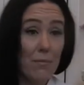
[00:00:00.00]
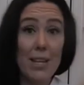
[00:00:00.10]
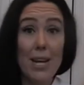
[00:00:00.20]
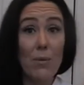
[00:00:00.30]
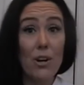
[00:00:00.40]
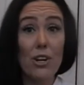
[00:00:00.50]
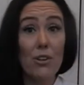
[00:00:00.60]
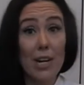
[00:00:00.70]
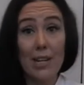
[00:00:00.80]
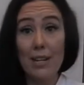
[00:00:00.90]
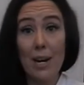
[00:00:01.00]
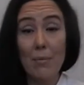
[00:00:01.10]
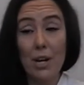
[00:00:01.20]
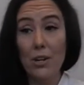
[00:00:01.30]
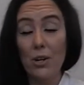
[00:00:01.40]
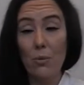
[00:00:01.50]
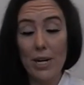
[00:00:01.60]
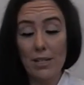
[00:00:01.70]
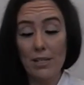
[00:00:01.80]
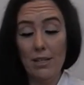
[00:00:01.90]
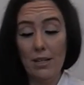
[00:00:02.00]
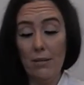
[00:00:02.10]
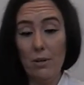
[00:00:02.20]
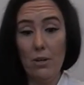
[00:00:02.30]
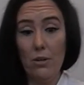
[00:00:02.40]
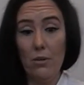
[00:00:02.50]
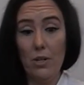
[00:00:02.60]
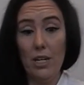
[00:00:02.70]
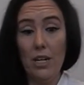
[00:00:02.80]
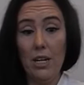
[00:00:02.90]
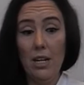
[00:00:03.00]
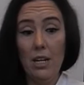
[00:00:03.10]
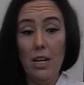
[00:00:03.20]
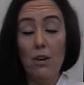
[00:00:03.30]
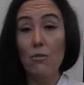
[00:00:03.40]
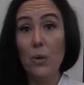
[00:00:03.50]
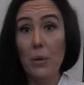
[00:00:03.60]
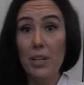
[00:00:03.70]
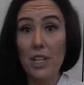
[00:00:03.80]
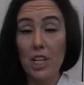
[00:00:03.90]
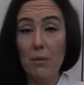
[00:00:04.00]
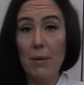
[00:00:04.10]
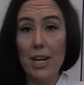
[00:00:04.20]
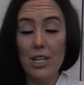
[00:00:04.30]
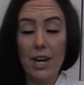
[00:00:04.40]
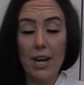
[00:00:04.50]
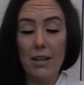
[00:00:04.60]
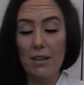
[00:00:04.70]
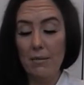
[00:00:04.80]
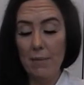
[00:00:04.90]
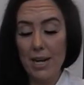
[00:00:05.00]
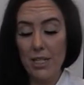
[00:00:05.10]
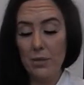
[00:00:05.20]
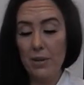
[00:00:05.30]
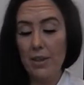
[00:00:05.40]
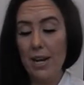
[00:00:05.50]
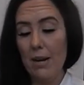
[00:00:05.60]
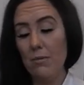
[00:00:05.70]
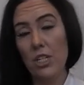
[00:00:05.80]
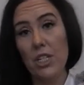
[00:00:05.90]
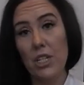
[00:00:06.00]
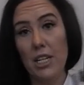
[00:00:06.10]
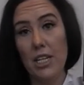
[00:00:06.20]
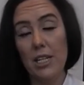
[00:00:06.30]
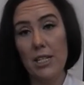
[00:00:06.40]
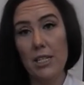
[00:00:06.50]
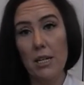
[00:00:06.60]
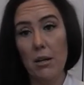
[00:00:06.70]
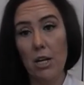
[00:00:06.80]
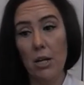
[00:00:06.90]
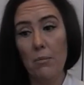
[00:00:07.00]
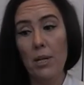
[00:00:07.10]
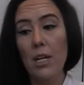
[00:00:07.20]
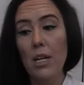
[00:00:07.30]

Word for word: But they work great. And I'm not going to waste them on ruin them by, by doing that. I'm just going to get some